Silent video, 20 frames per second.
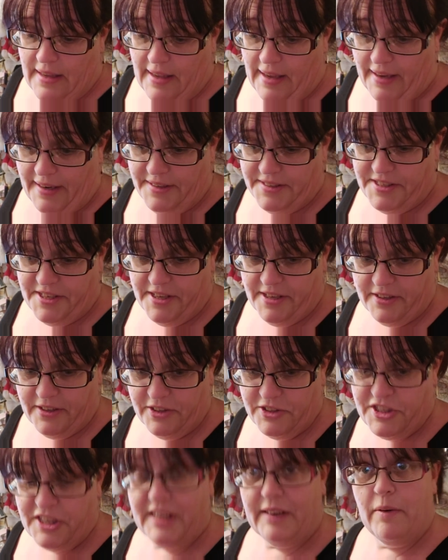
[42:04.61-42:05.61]
And
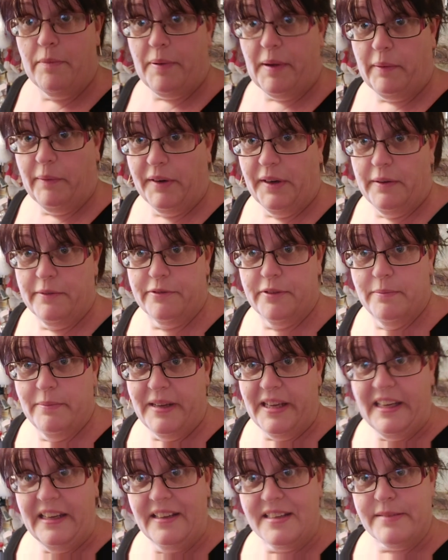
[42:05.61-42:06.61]
could she come and pick one up for
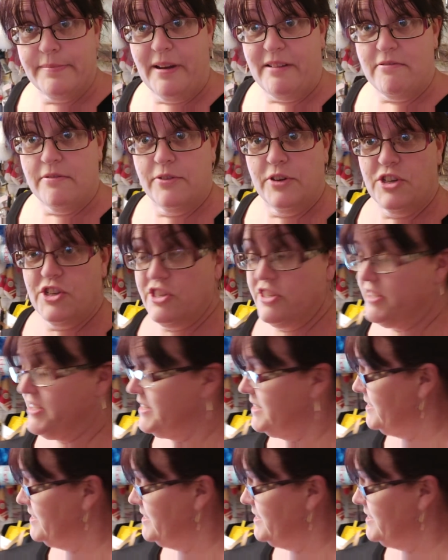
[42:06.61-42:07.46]
me as a matter of urgency?